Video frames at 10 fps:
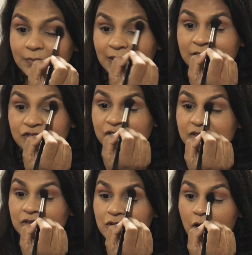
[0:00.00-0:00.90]
it's
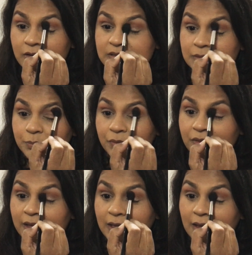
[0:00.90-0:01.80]
just not a simple
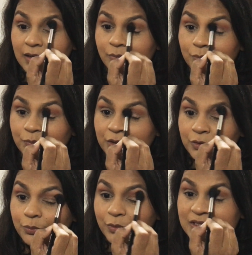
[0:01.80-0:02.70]
thing. And
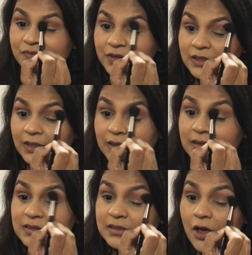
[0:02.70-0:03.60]
breastfeeding in
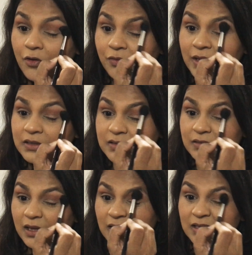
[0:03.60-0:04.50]
itself is
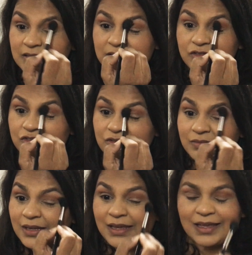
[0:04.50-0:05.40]

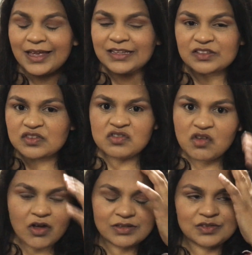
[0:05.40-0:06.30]
it's
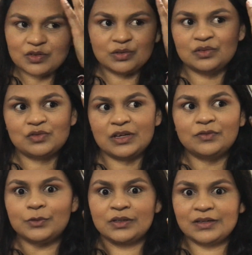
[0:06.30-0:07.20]
not so
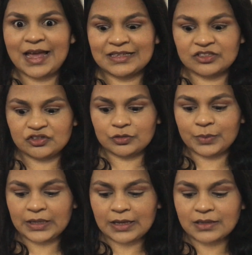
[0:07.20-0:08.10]
straightforward as it should
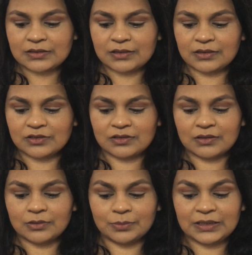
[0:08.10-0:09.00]
be. Yes, it is
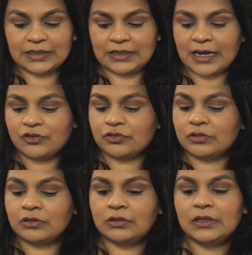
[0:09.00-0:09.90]
completely
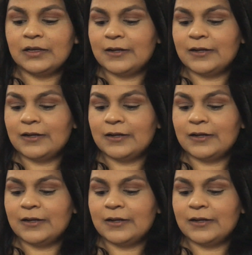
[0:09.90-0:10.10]
natural.